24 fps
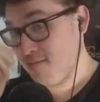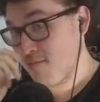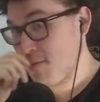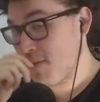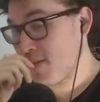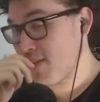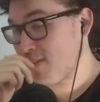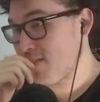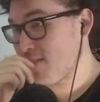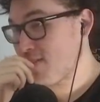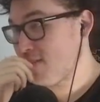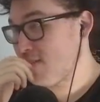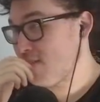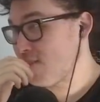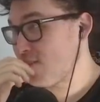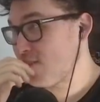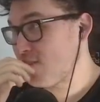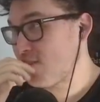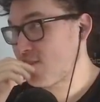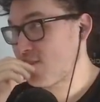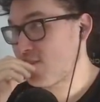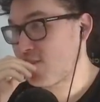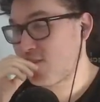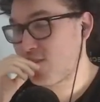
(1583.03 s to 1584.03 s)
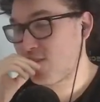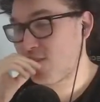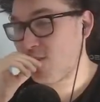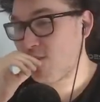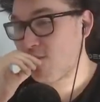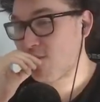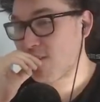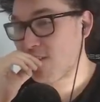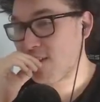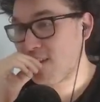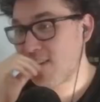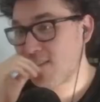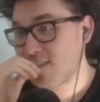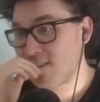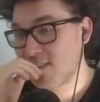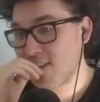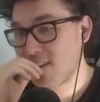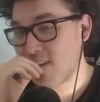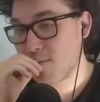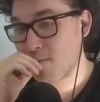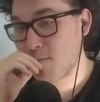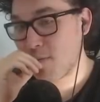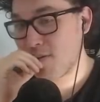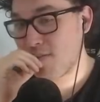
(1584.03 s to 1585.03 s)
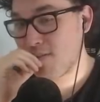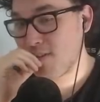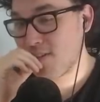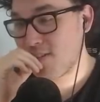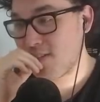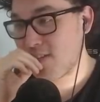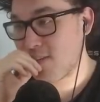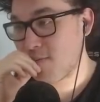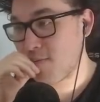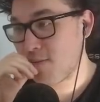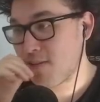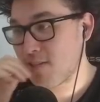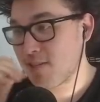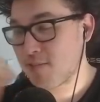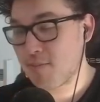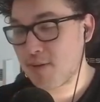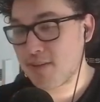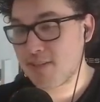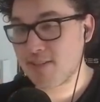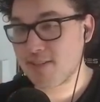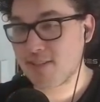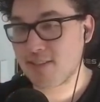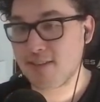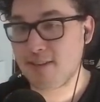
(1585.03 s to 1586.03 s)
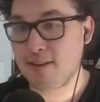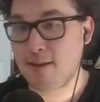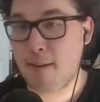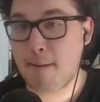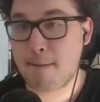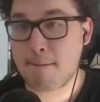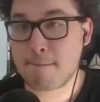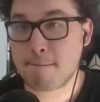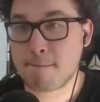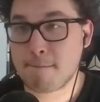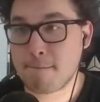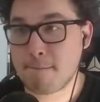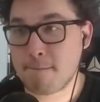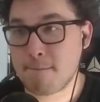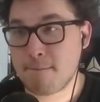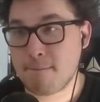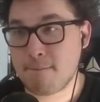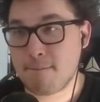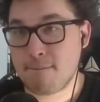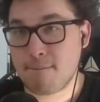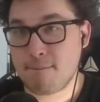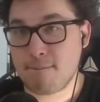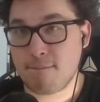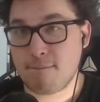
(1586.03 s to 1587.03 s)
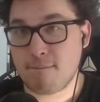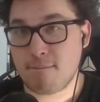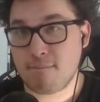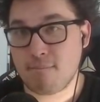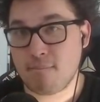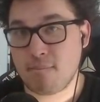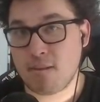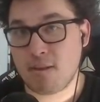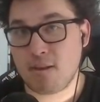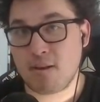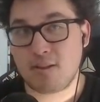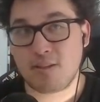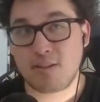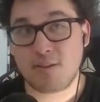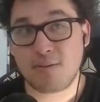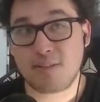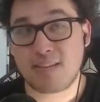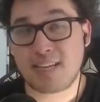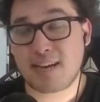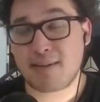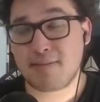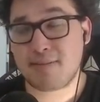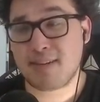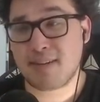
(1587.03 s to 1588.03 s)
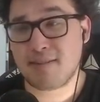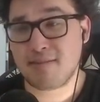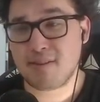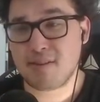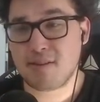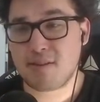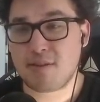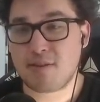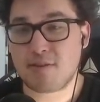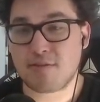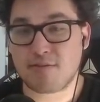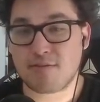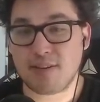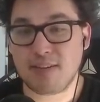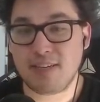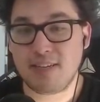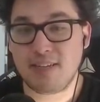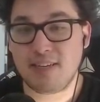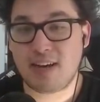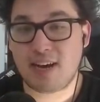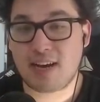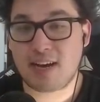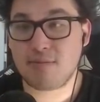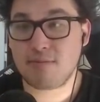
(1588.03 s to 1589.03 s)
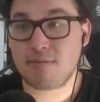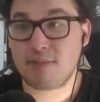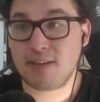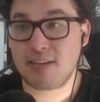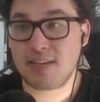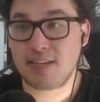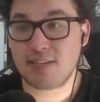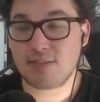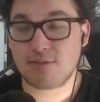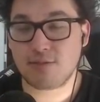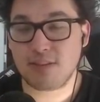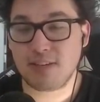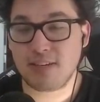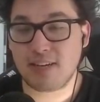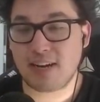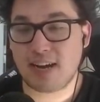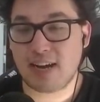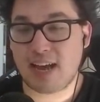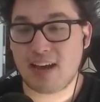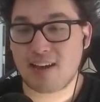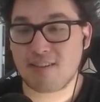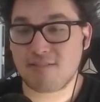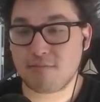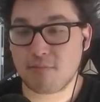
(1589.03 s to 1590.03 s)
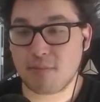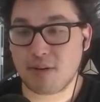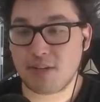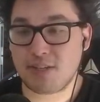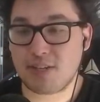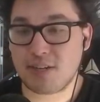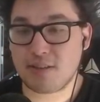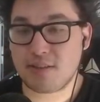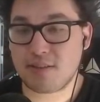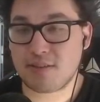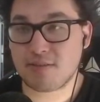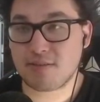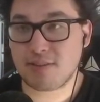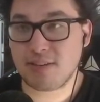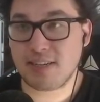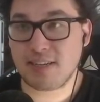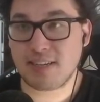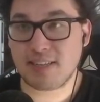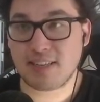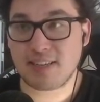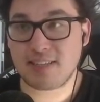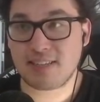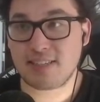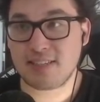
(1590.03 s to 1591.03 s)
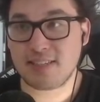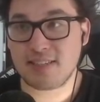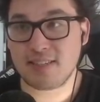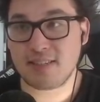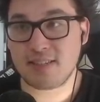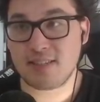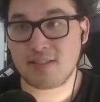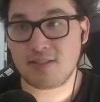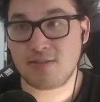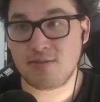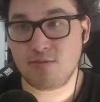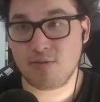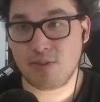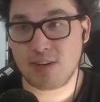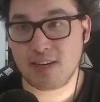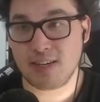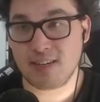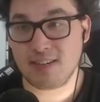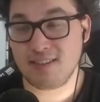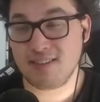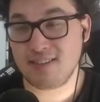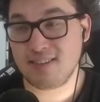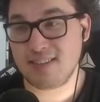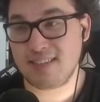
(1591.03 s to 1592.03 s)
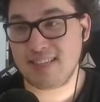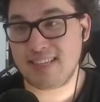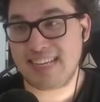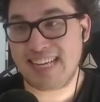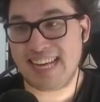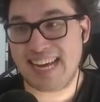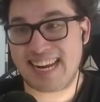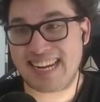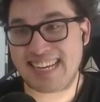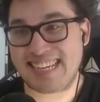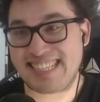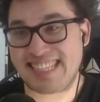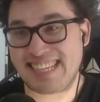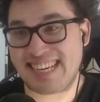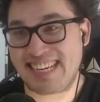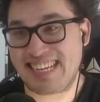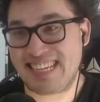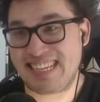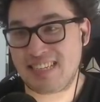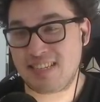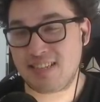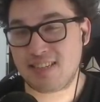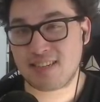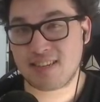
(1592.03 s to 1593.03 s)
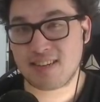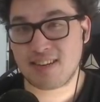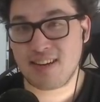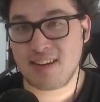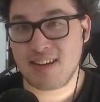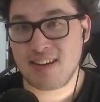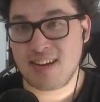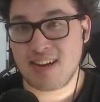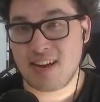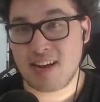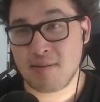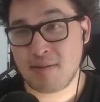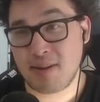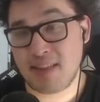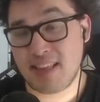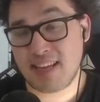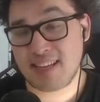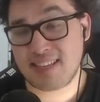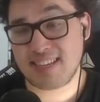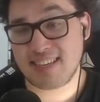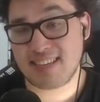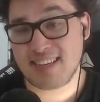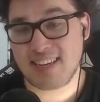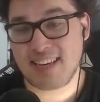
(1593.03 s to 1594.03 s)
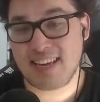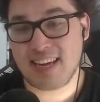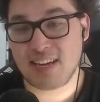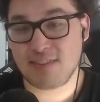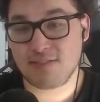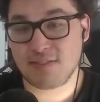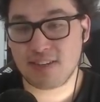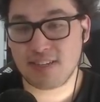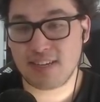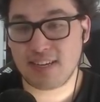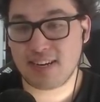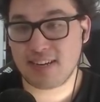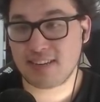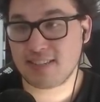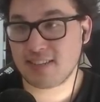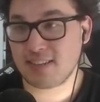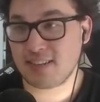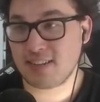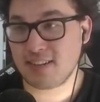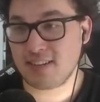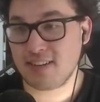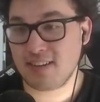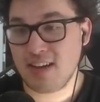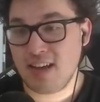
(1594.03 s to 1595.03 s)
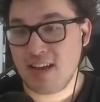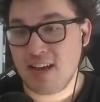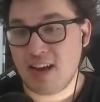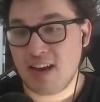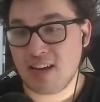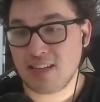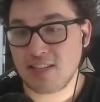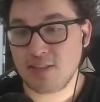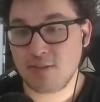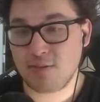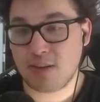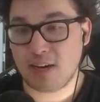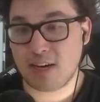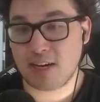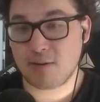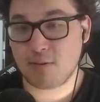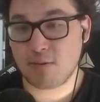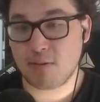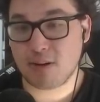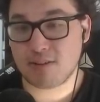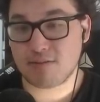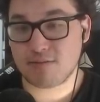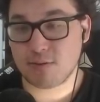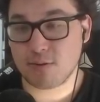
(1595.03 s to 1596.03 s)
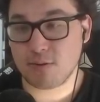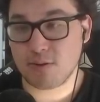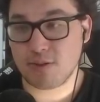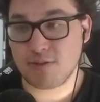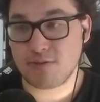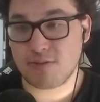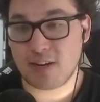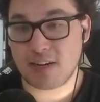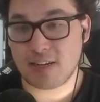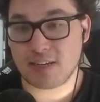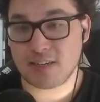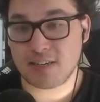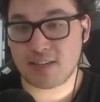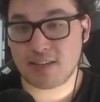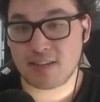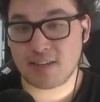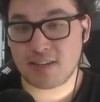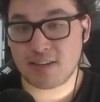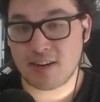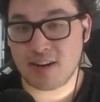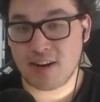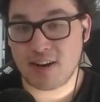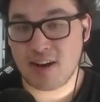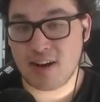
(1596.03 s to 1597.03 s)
Because you're just so reliant on like buffing champions, basically. So he taps down to 3. I don't think he's really going to have much at 3 unless he's running Get Excited. I mean, that deck can run Get Excited. I do kind of want a Ruined Reckoner.